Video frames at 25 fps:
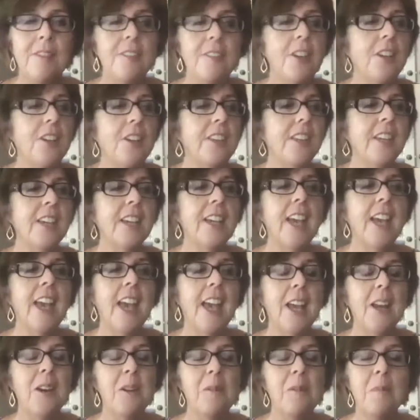got the
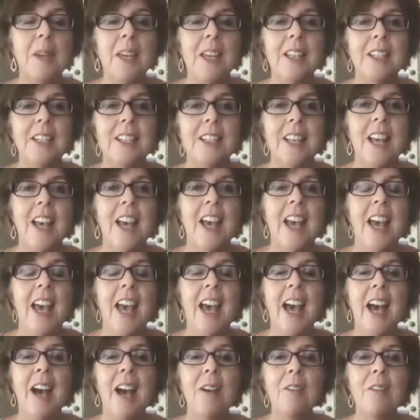academies.
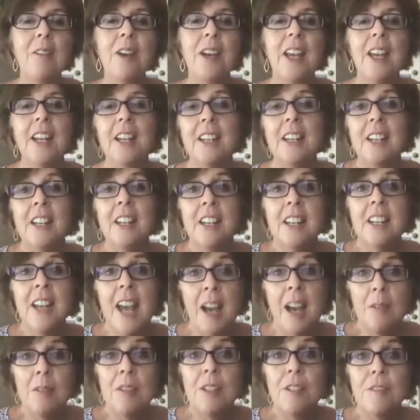How, and
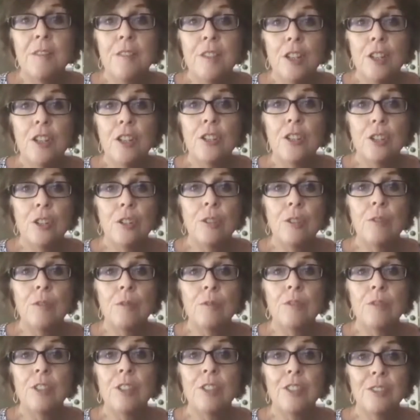now it's virtual.
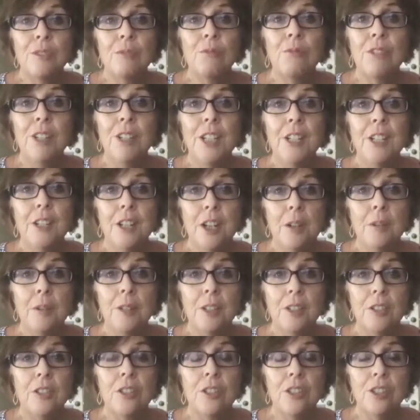So there's really no
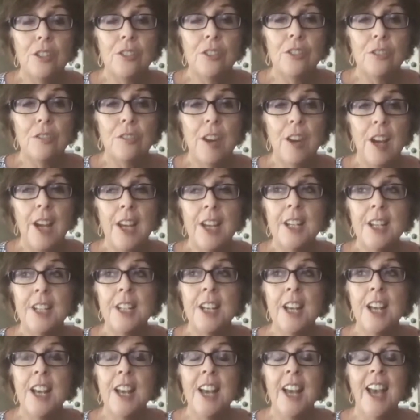excuse, right?
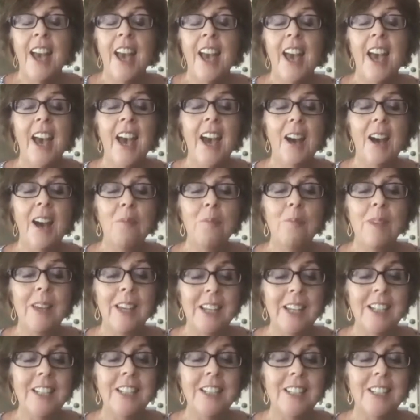How
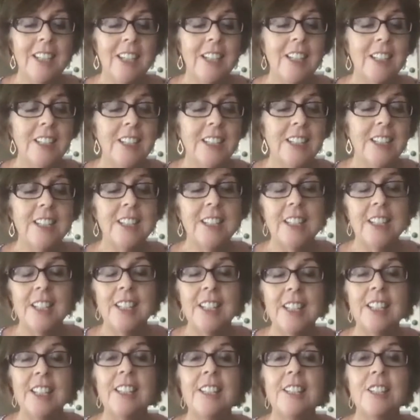big is this
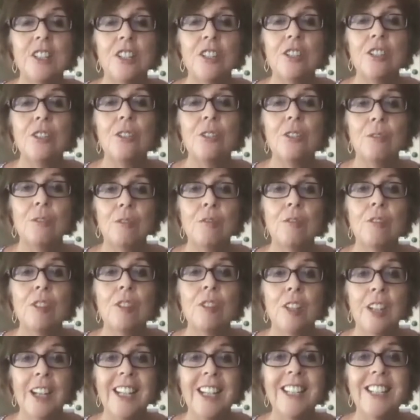to
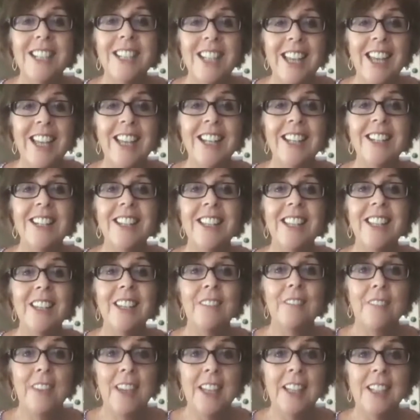attend the
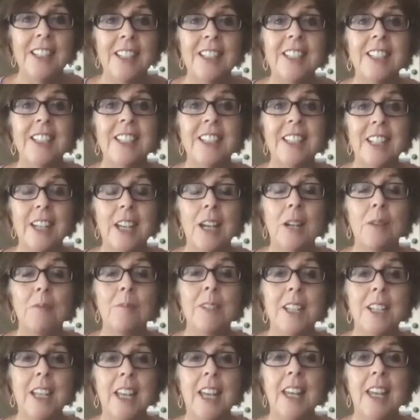events to come
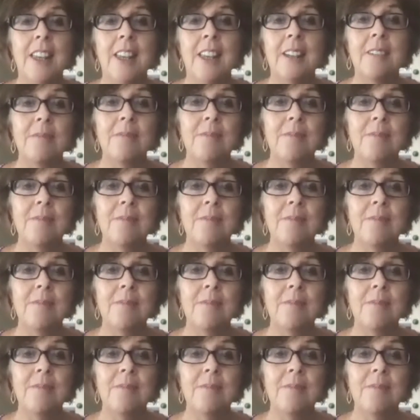together?